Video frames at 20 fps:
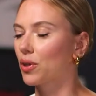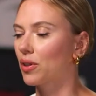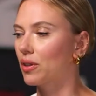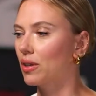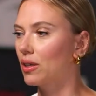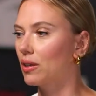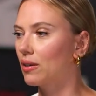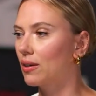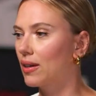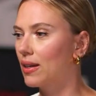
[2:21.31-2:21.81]

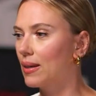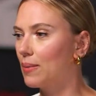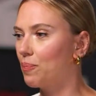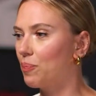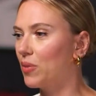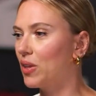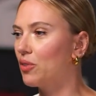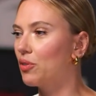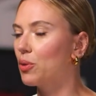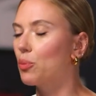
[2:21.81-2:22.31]
really
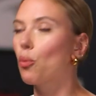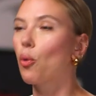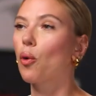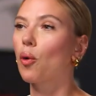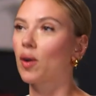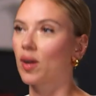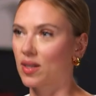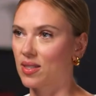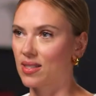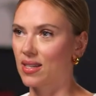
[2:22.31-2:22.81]
even
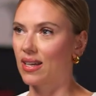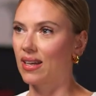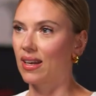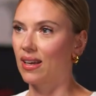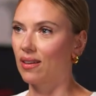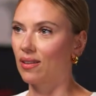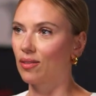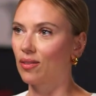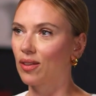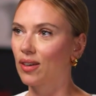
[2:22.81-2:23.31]
more
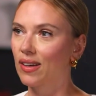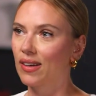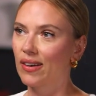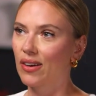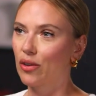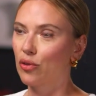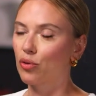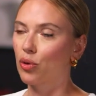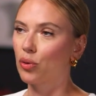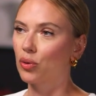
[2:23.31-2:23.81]
exciting
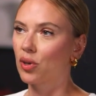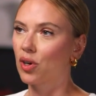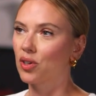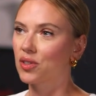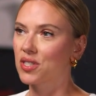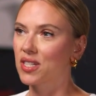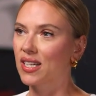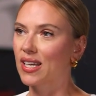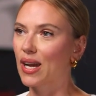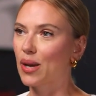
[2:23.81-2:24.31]
phone
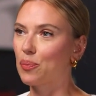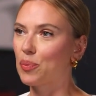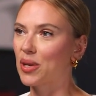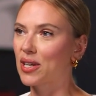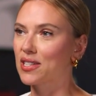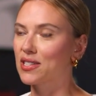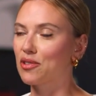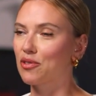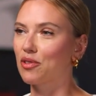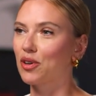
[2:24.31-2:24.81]
call to get
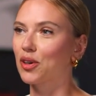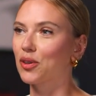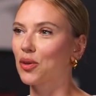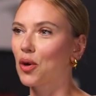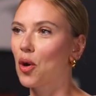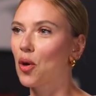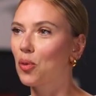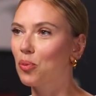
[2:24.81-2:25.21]
because it felt